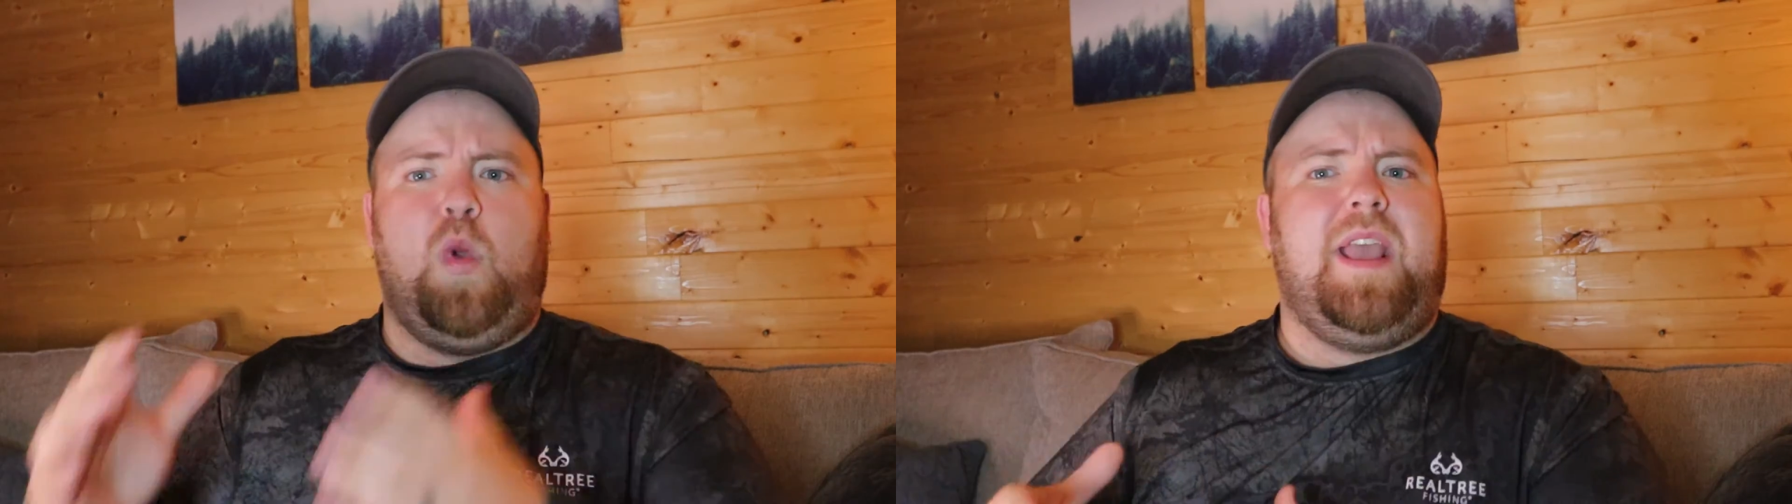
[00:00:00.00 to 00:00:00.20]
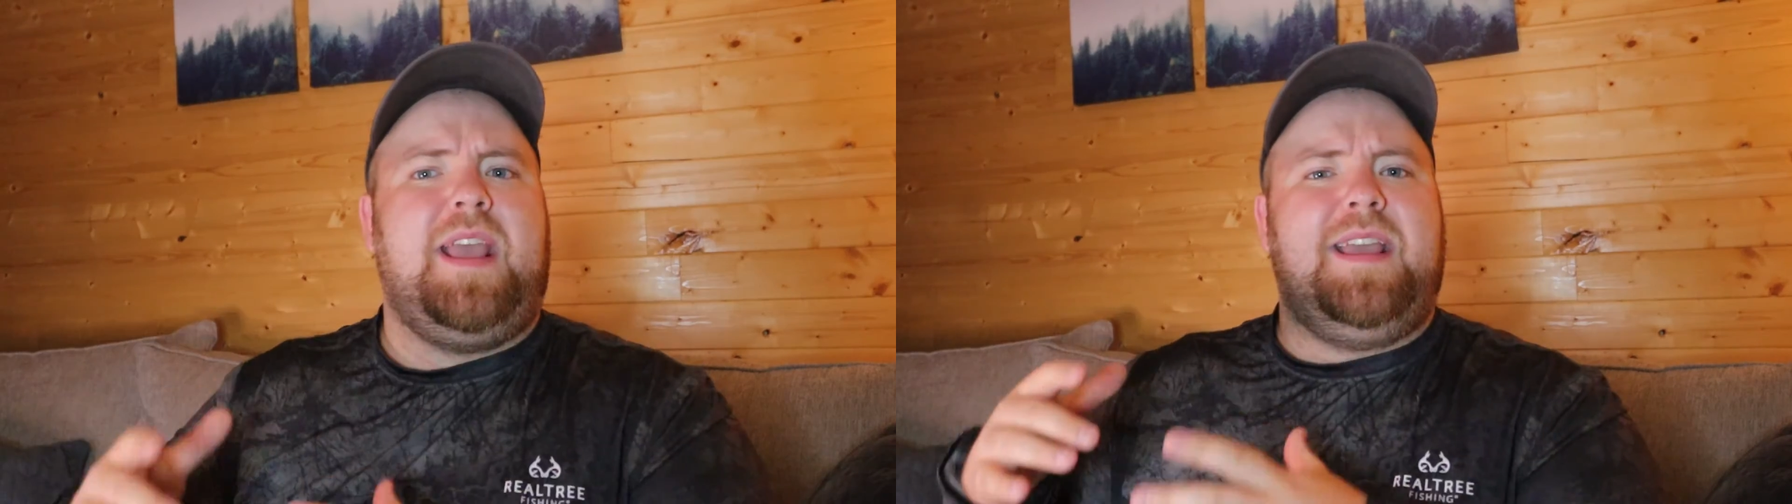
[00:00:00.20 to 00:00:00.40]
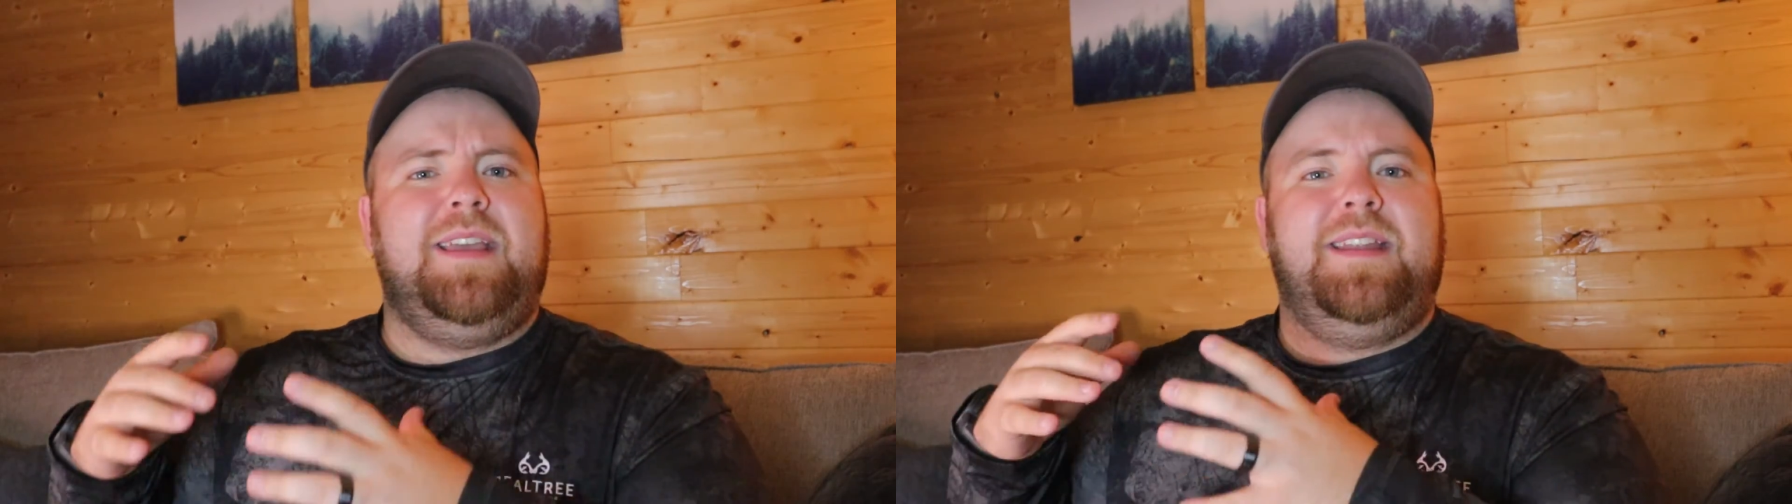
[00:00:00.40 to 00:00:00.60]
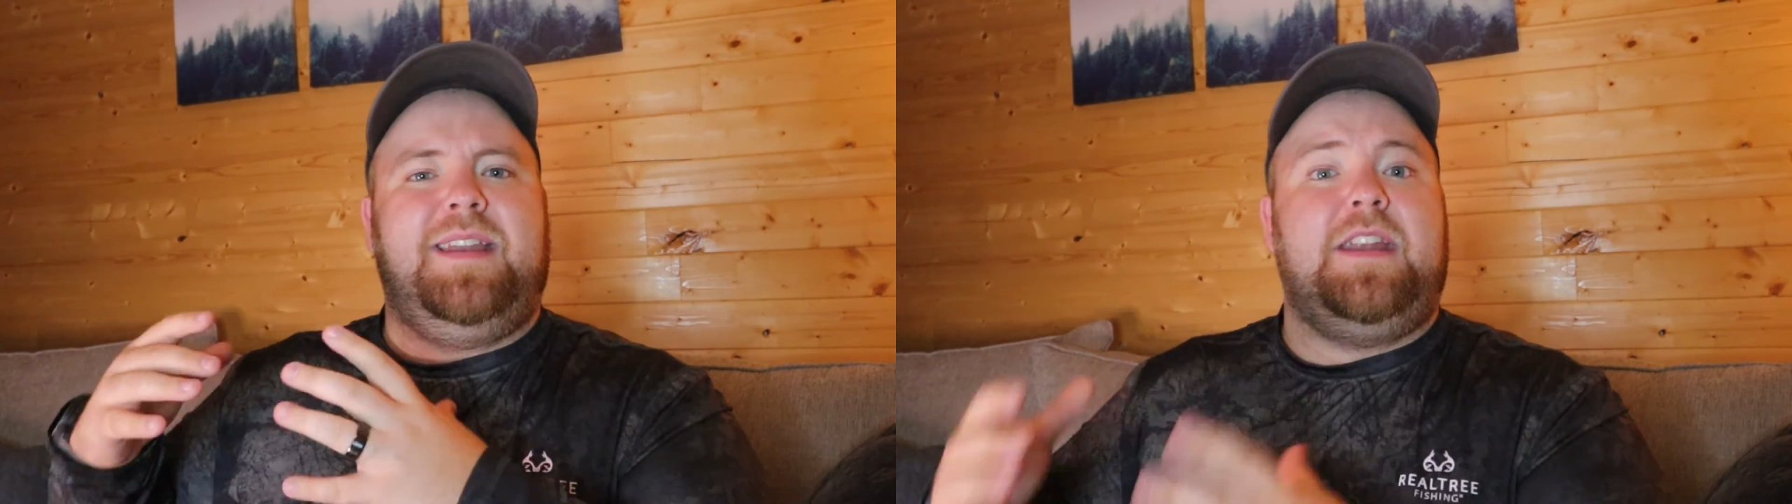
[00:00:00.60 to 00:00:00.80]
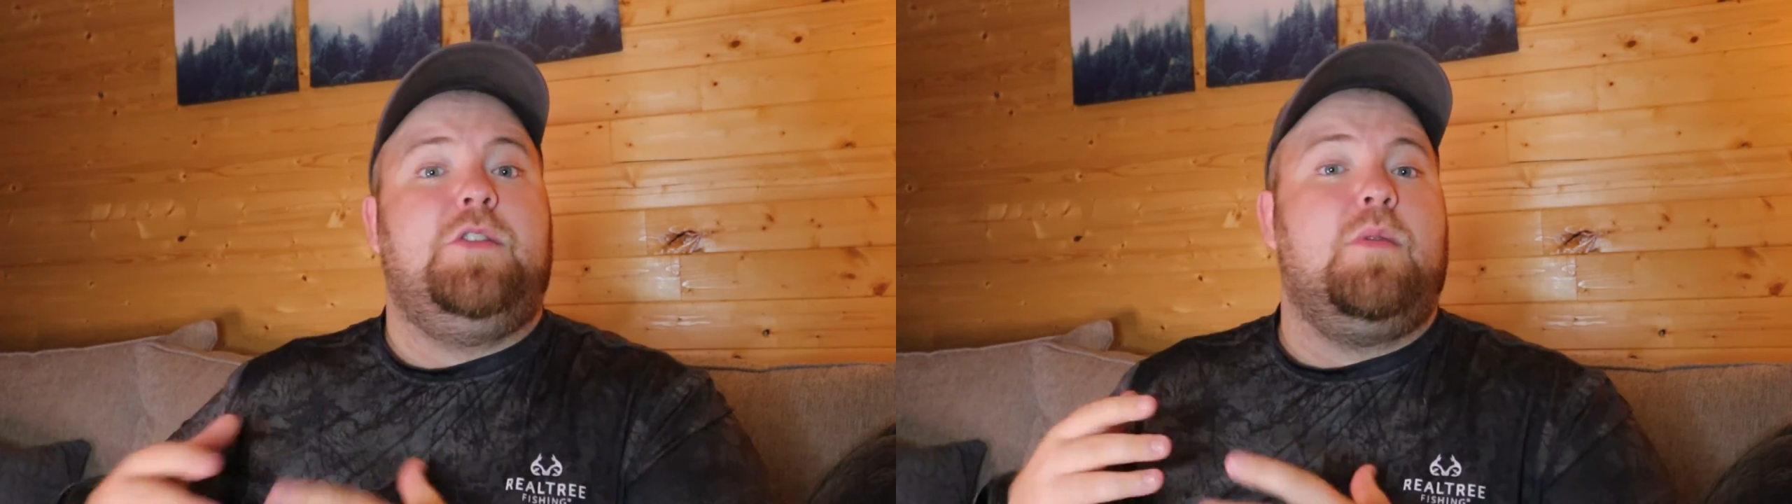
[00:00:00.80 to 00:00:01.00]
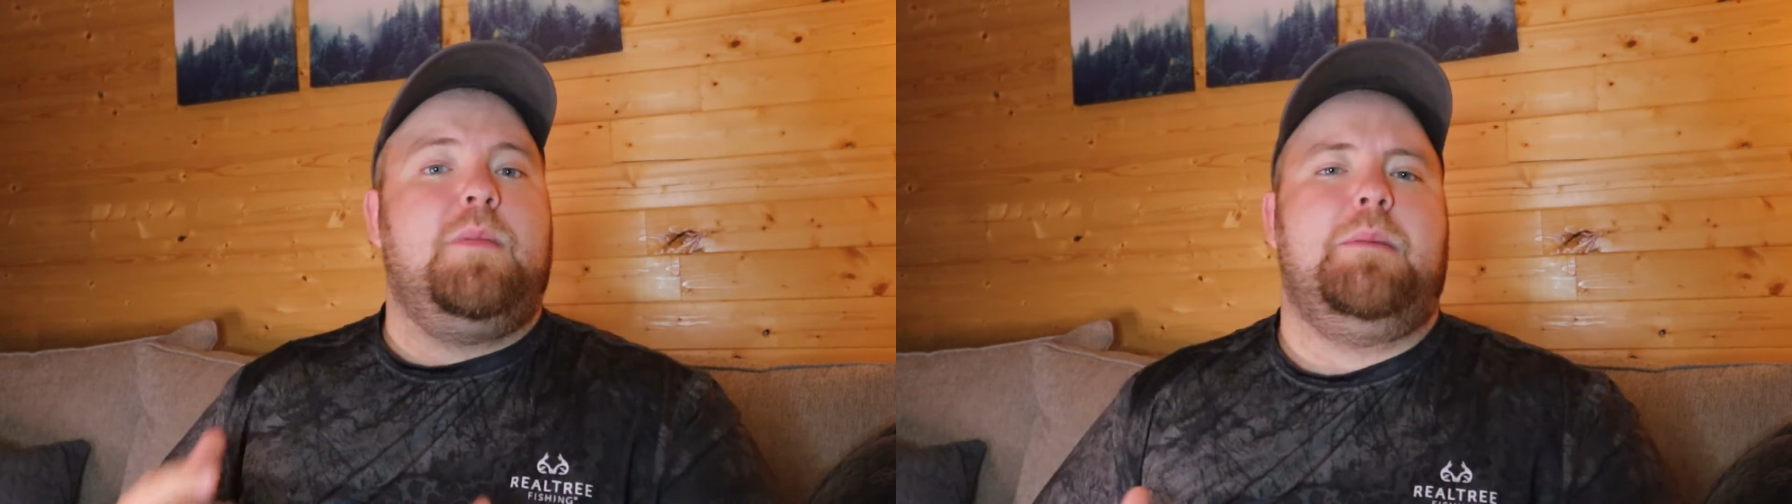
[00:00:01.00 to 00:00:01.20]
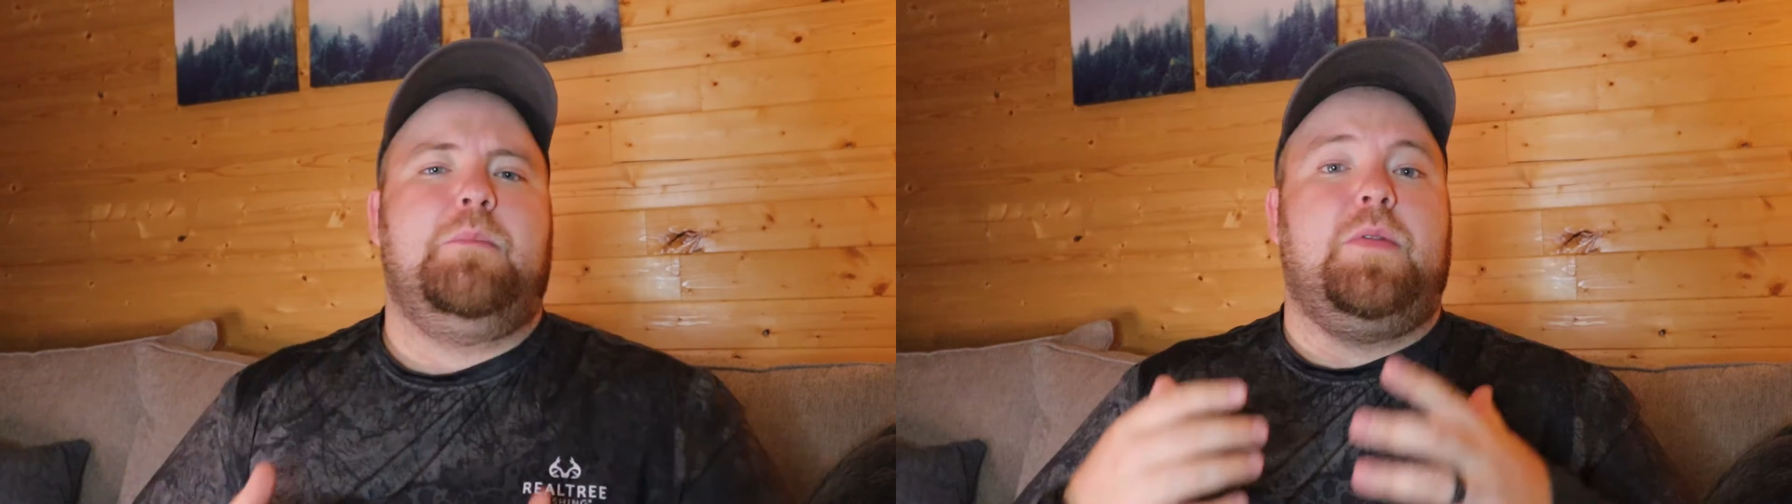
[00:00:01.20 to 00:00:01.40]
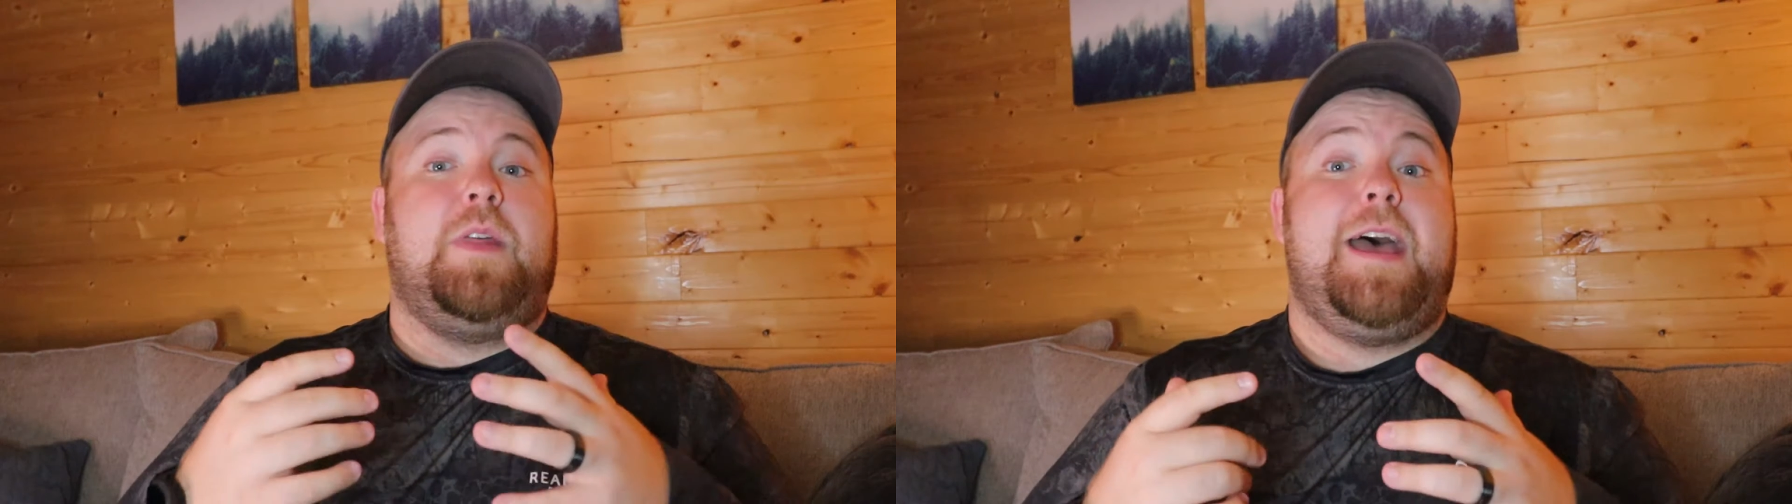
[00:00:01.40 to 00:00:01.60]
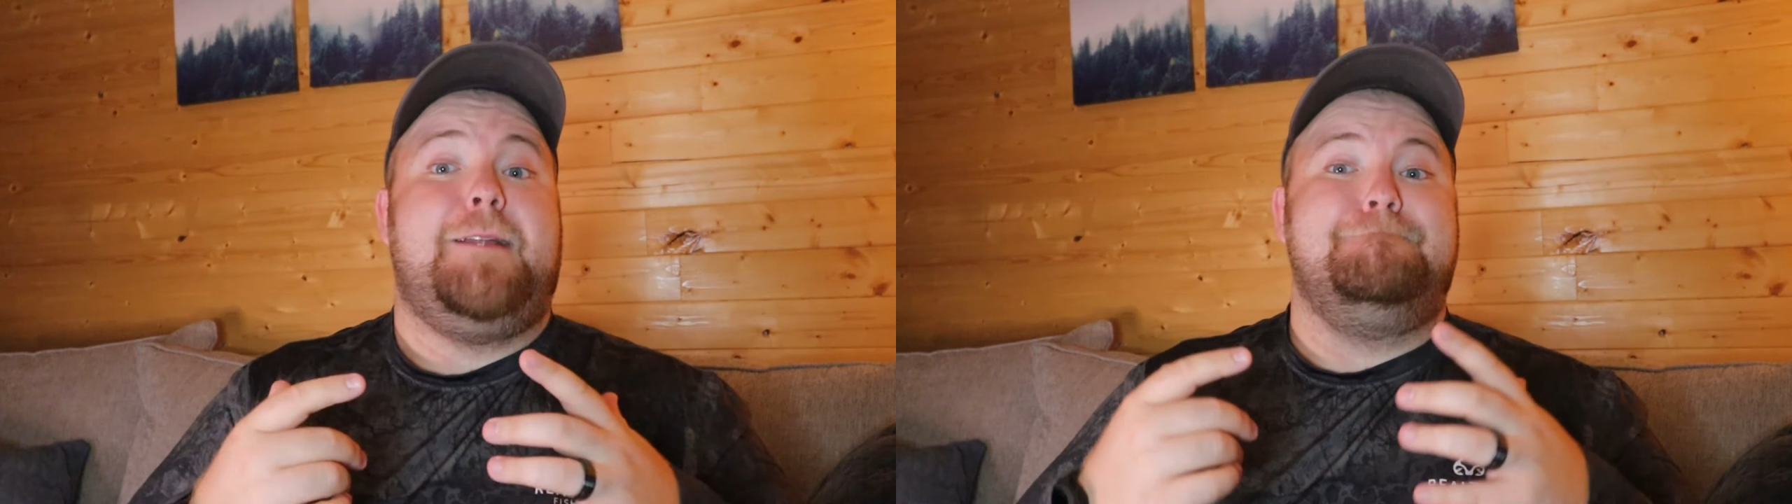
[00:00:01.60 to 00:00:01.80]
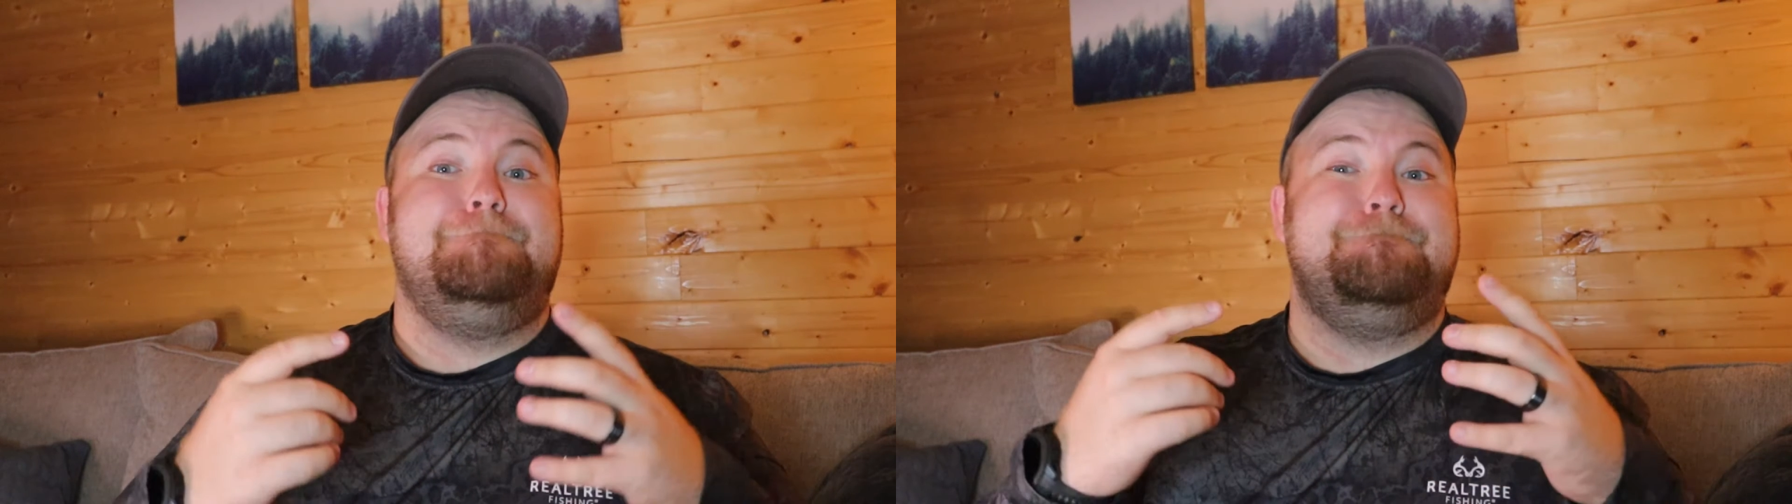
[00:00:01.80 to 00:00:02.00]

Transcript: We need to remember that